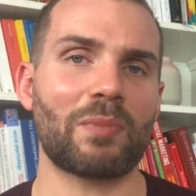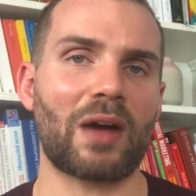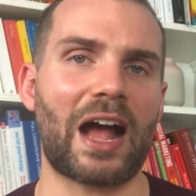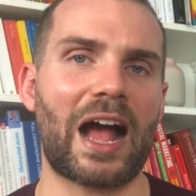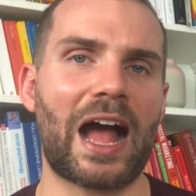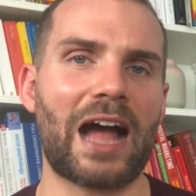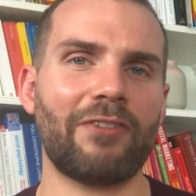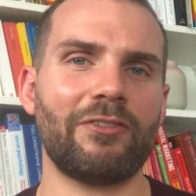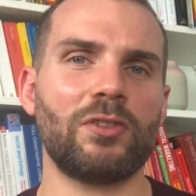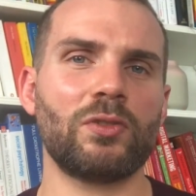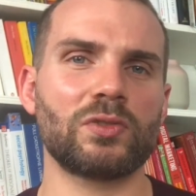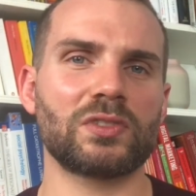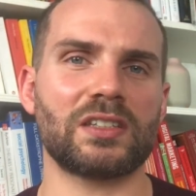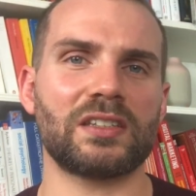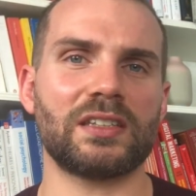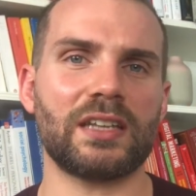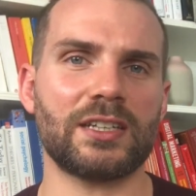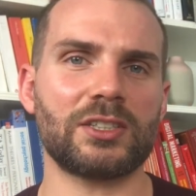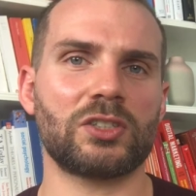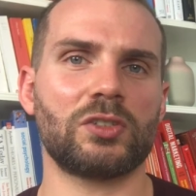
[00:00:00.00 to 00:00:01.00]
But having those
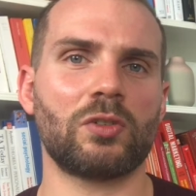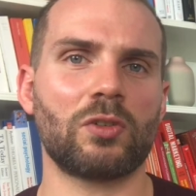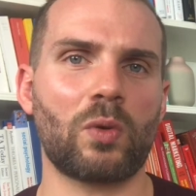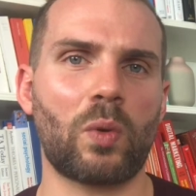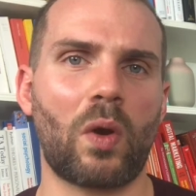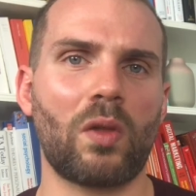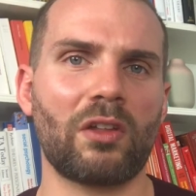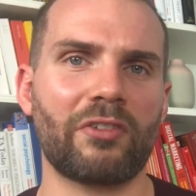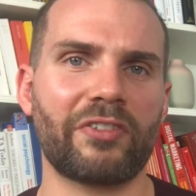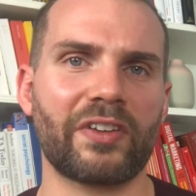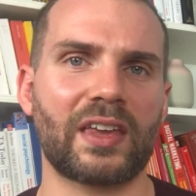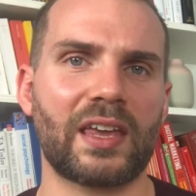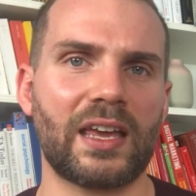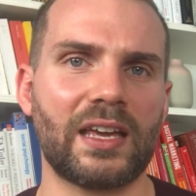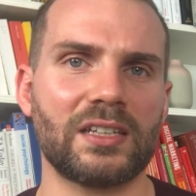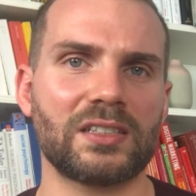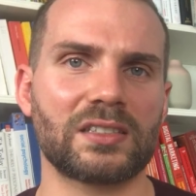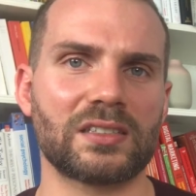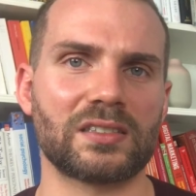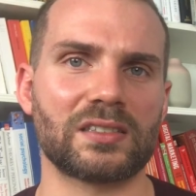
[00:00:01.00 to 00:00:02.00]
additional
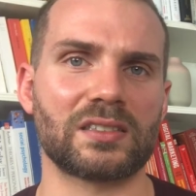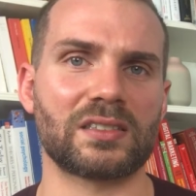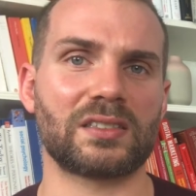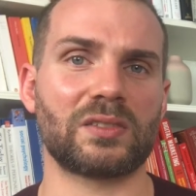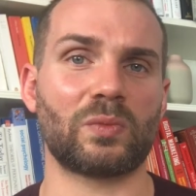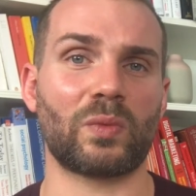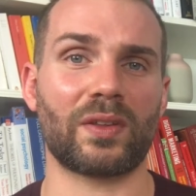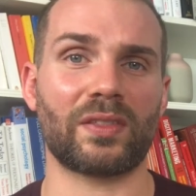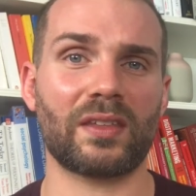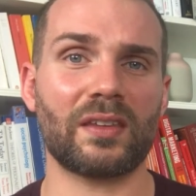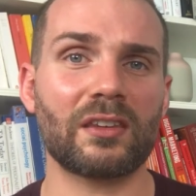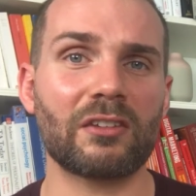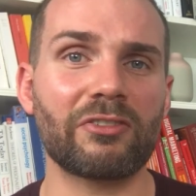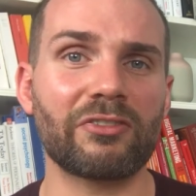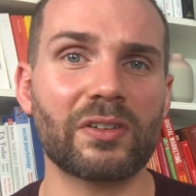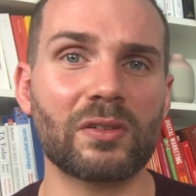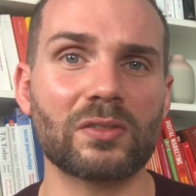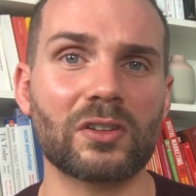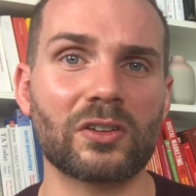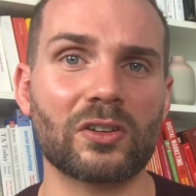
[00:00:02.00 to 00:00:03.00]
qualifications within the
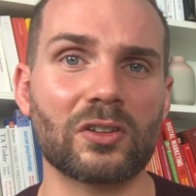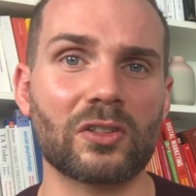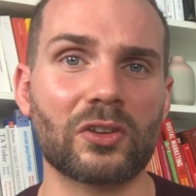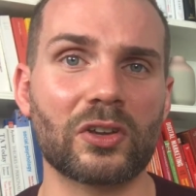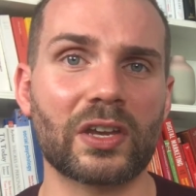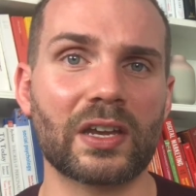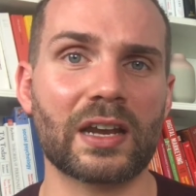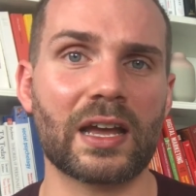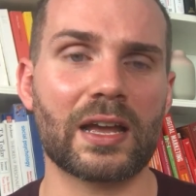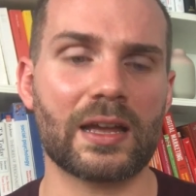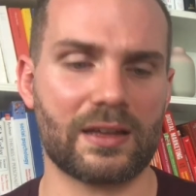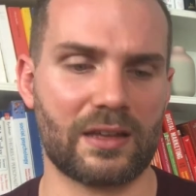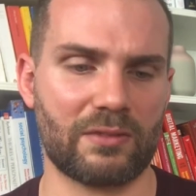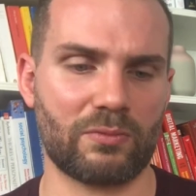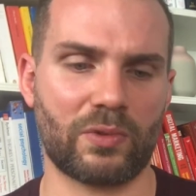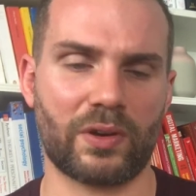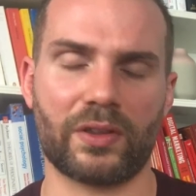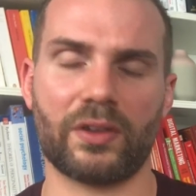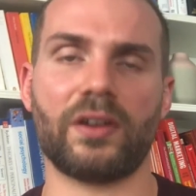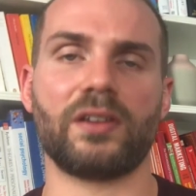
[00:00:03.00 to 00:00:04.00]
field that you're looking at,
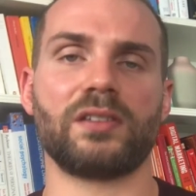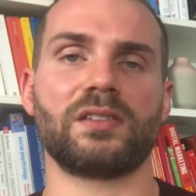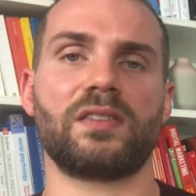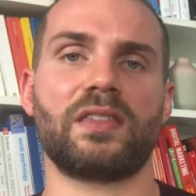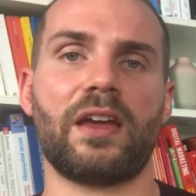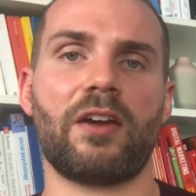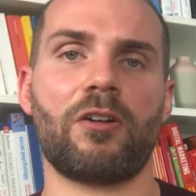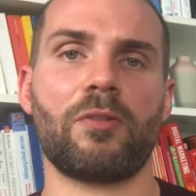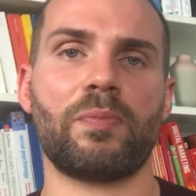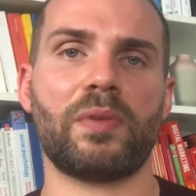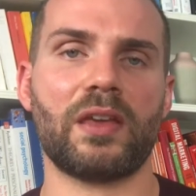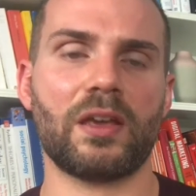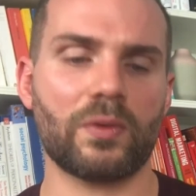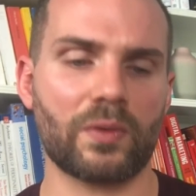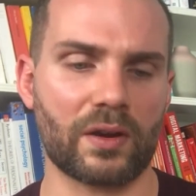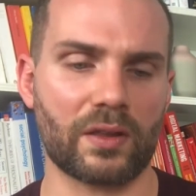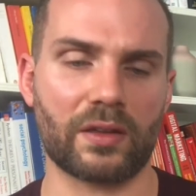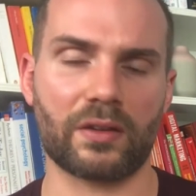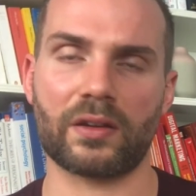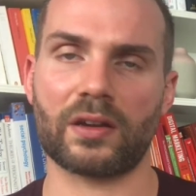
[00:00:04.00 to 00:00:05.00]
whether it's therapy,
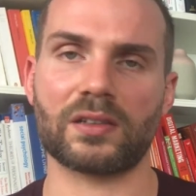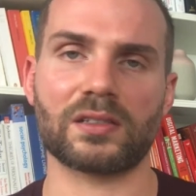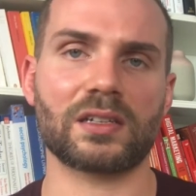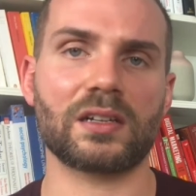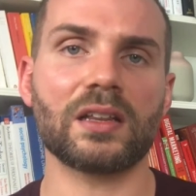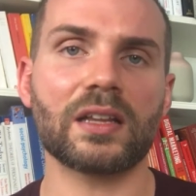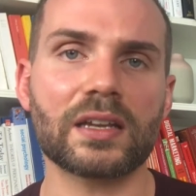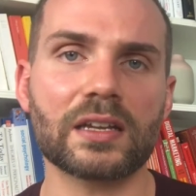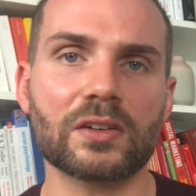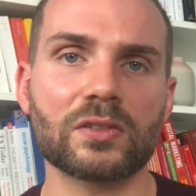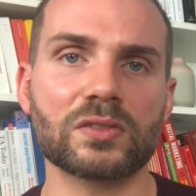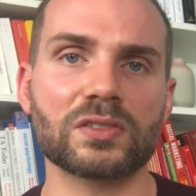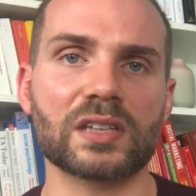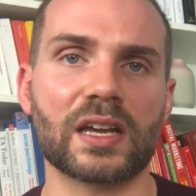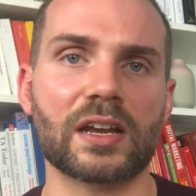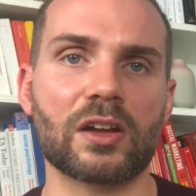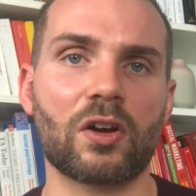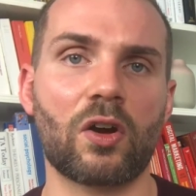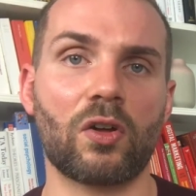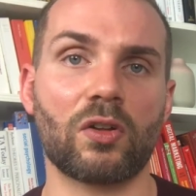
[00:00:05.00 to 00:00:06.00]
whether it's clinical
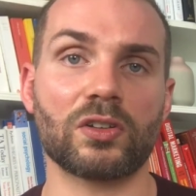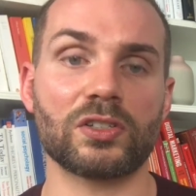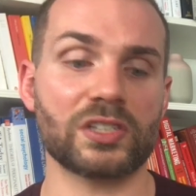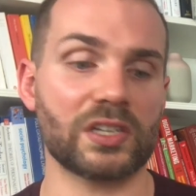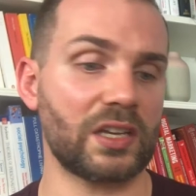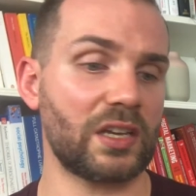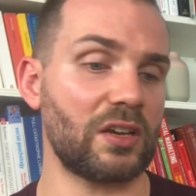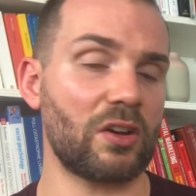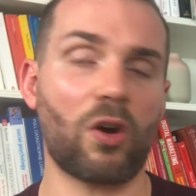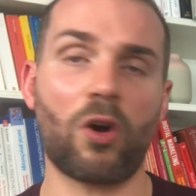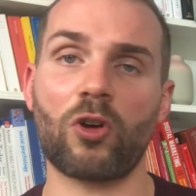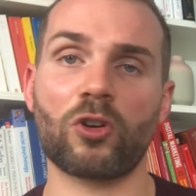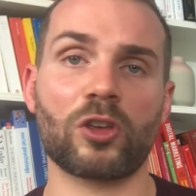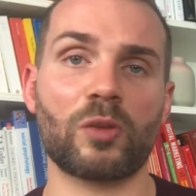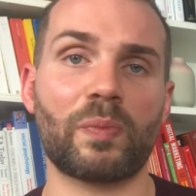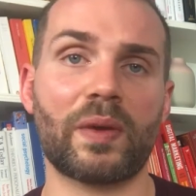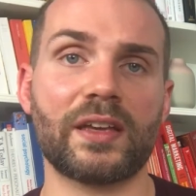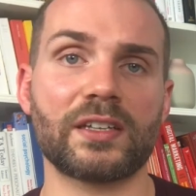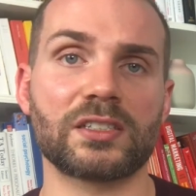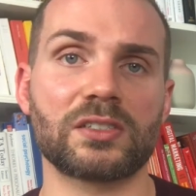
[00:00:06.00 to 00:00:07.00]
psychology,
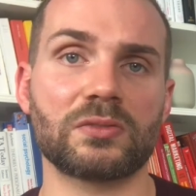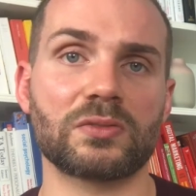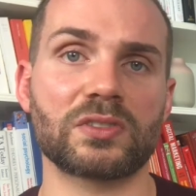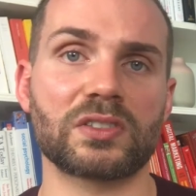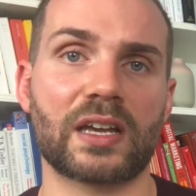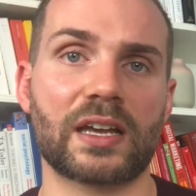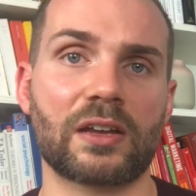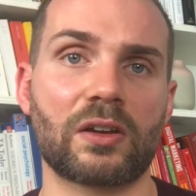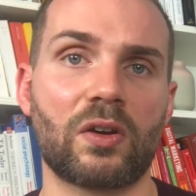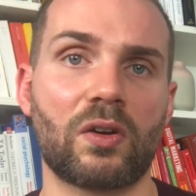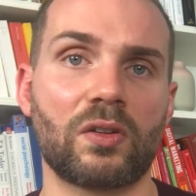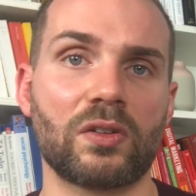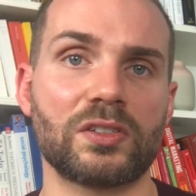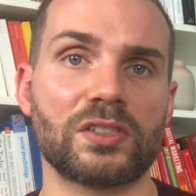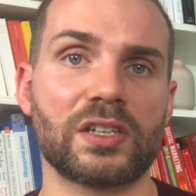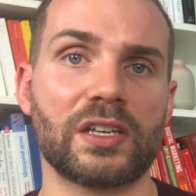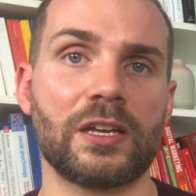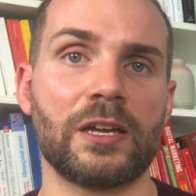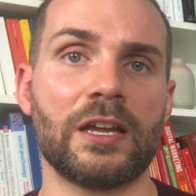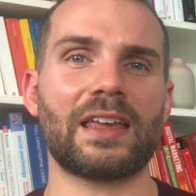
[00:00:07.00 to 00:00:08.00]
occupational
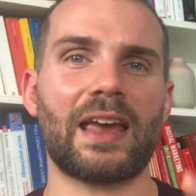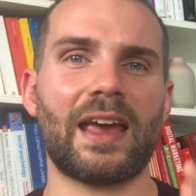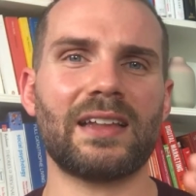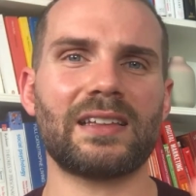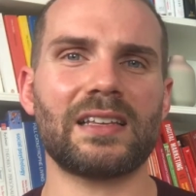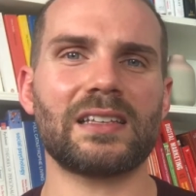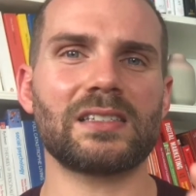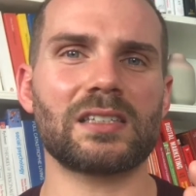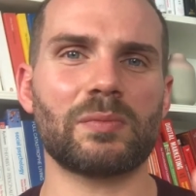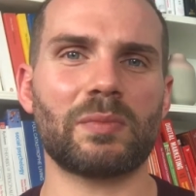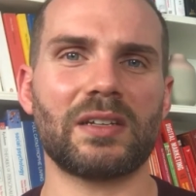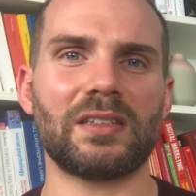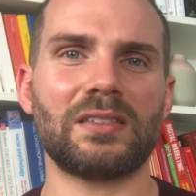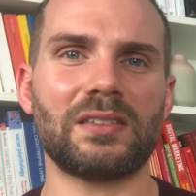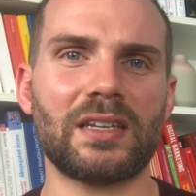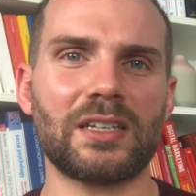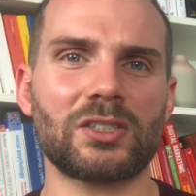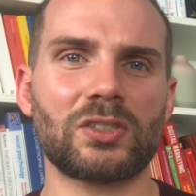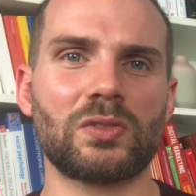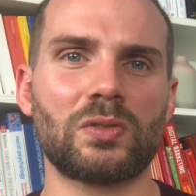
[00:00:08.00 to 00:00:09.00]
psychology, getting some
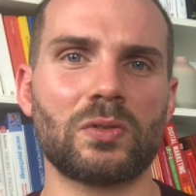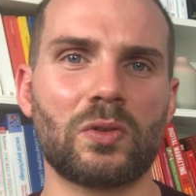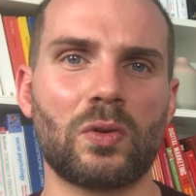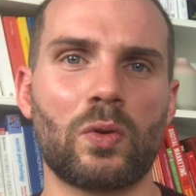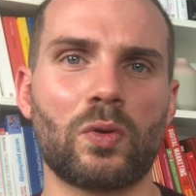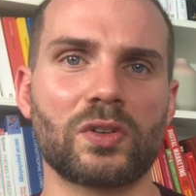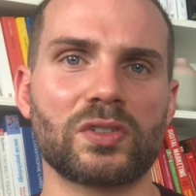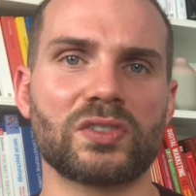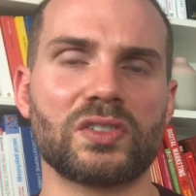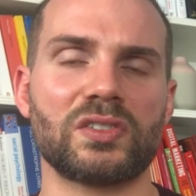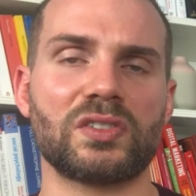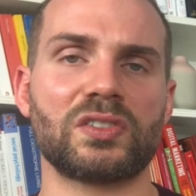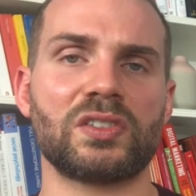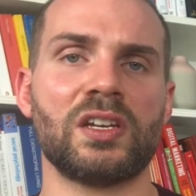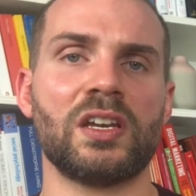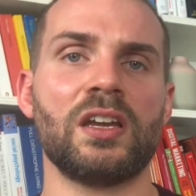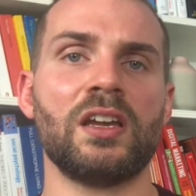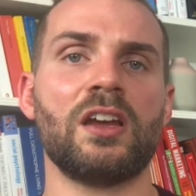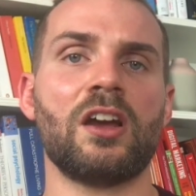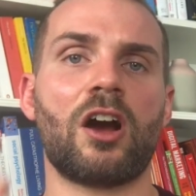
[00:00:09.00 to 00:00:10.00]
additional courses
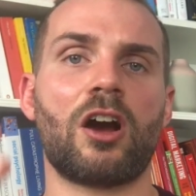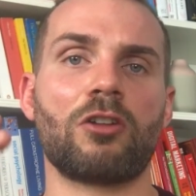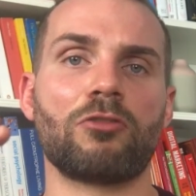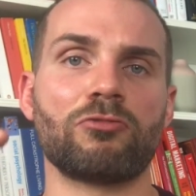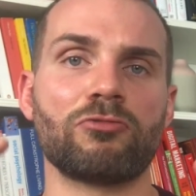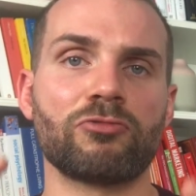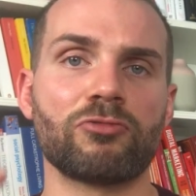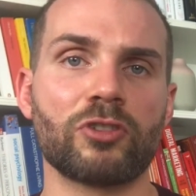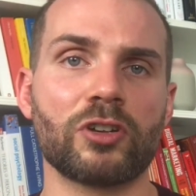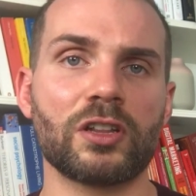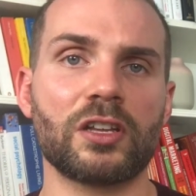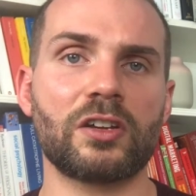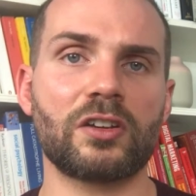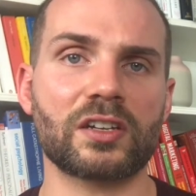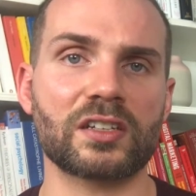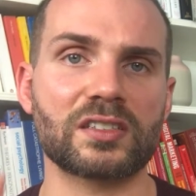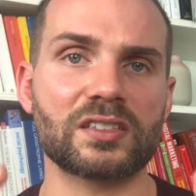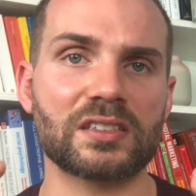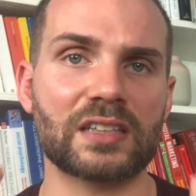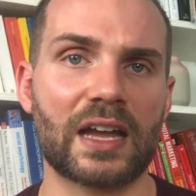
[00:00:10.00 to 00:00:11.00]
are really
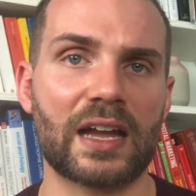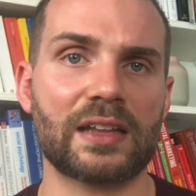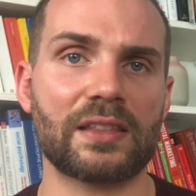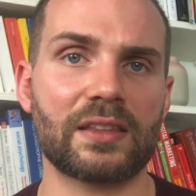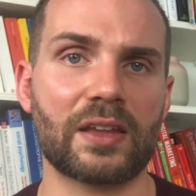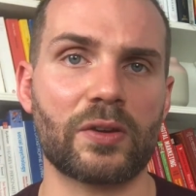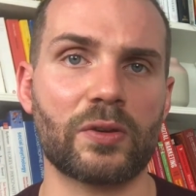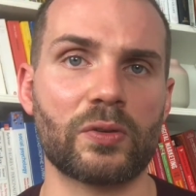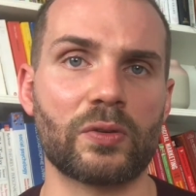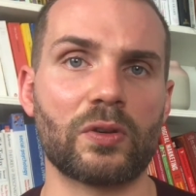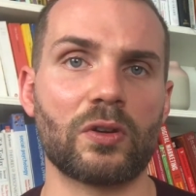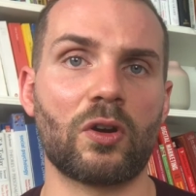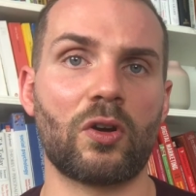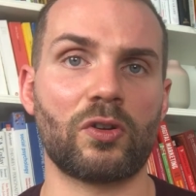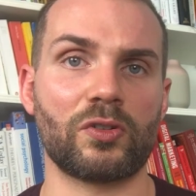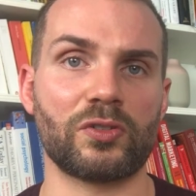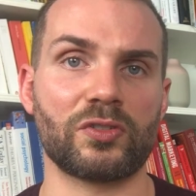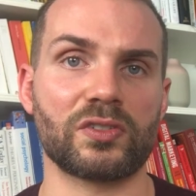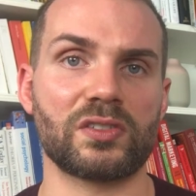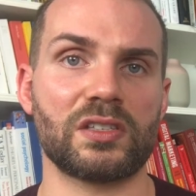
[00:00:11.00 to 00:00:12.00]
going to stand out
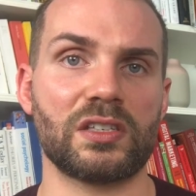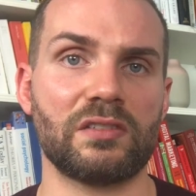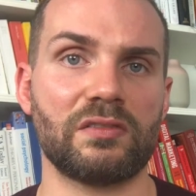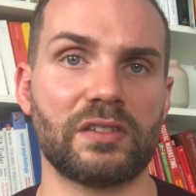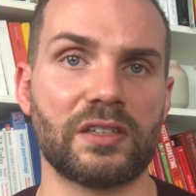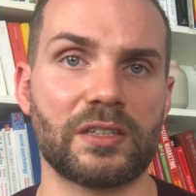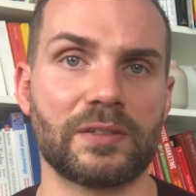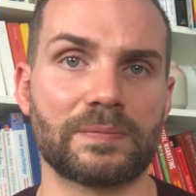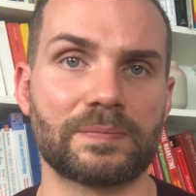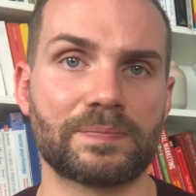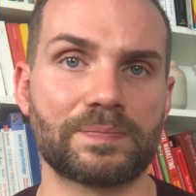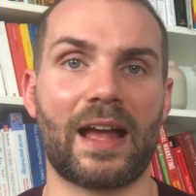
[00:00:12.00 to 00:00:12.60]
on your CV.